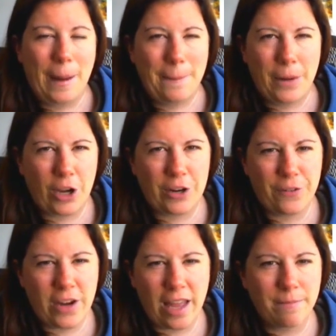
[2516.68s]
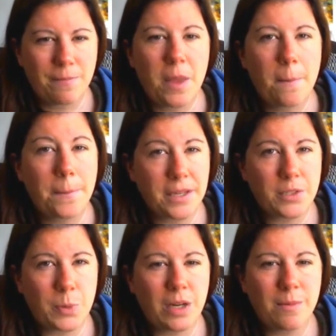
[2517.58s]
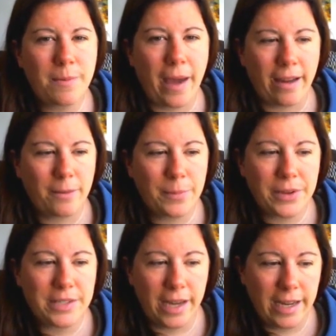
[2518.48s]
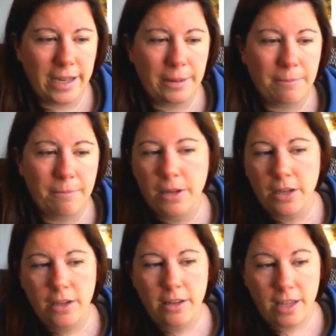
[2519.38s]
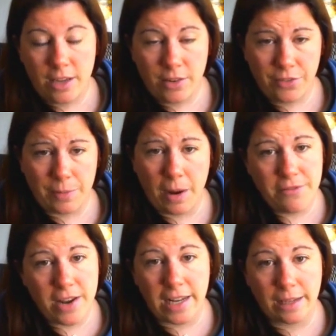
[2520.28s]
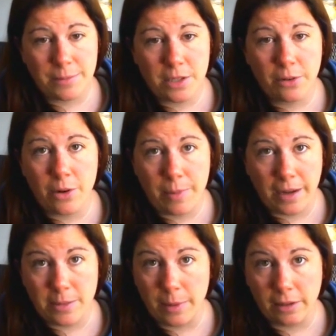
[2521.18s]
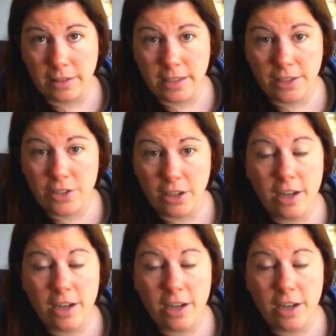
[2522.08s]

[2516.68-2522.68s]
I'm not going to forget because we're going to be back, because even if I'm not vending, I'm still going back to Maryland next year.